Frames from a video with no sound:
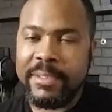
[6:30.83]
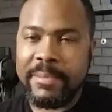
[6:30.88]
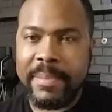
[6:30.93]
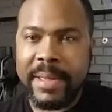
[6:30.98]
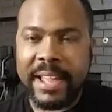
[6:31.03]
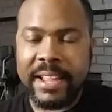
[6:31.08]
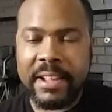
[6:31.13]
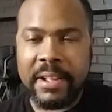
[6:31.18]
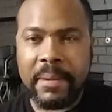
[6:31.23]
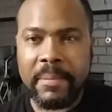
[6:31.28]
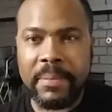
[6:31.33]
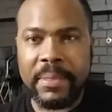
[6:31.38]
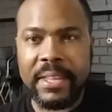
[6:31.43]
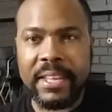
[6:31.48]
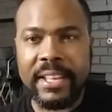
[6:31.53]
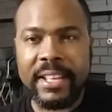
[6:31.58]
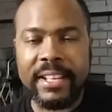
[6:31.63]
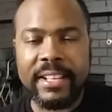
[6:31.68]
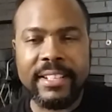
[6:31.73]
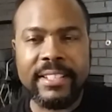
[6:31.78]
to back up
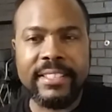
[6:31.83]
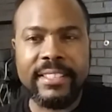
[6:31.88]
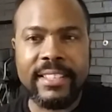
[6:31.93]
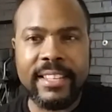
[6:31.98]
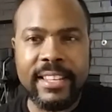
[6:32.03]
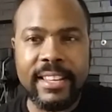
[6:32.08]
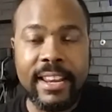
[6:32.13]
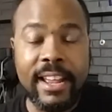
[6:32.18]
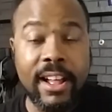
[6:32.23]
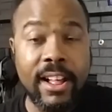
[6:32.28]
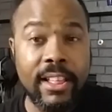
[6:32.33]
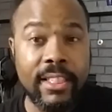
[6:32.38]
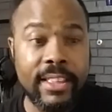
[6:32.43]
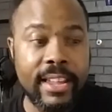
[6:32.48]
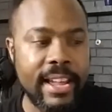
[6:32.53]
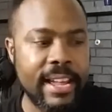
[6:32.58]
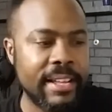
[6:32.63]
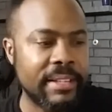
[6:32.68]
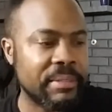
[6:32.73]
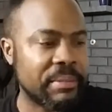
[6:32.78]
things and all
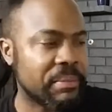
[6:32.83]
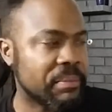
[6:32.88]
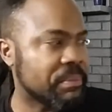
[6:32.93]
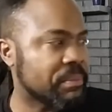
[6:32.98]
that,